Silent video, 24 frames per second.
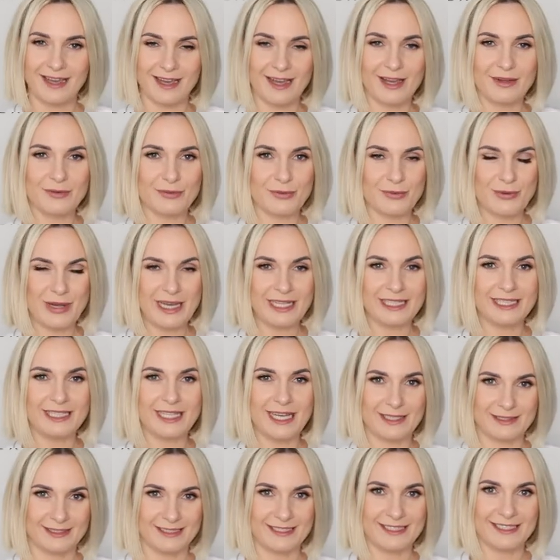I will write
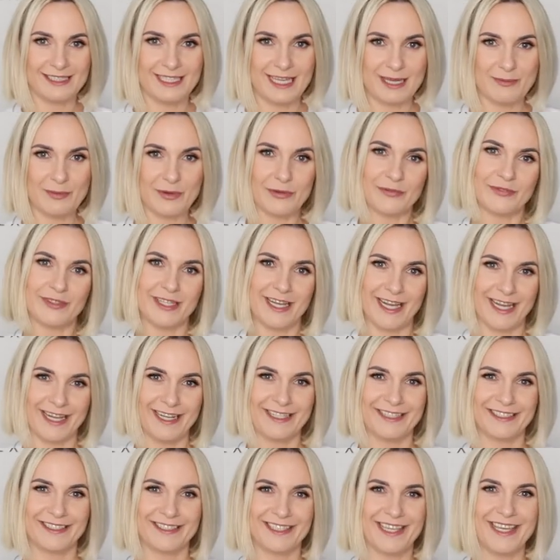down the name of the
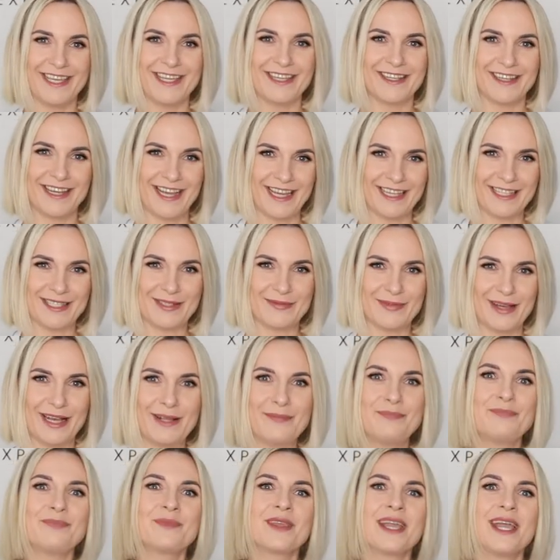island here as
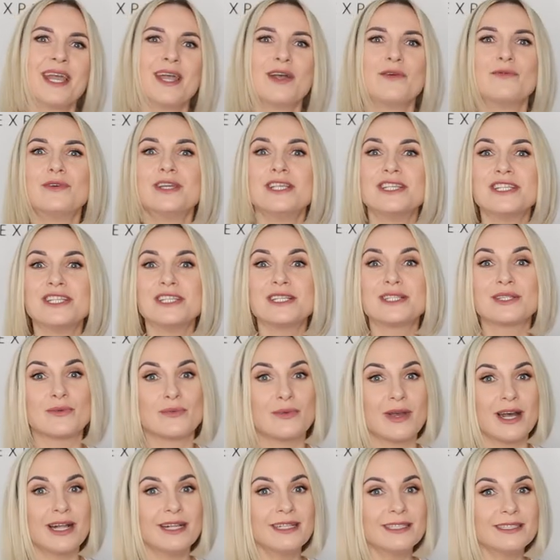well, which is
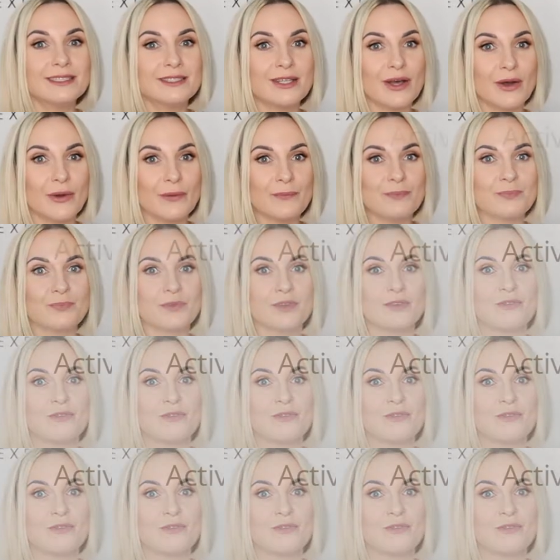well known